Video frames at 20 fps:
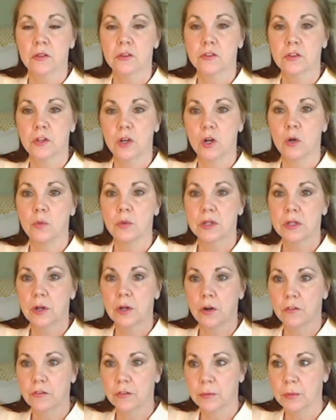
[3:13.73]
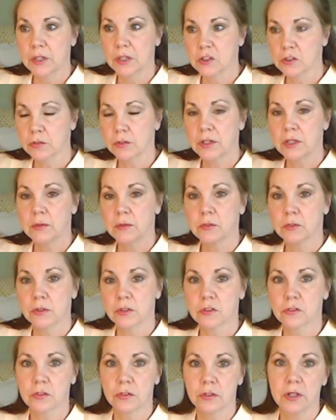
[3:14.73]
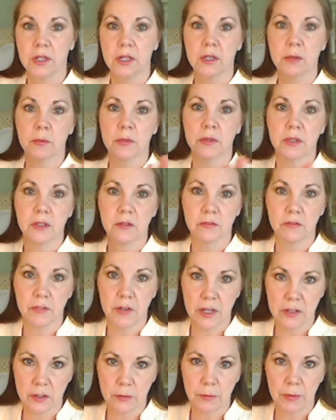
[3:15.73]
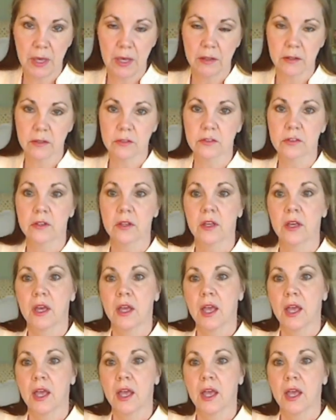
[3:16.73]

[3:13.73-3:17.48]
So we go from extreme to extreme and then find the balance.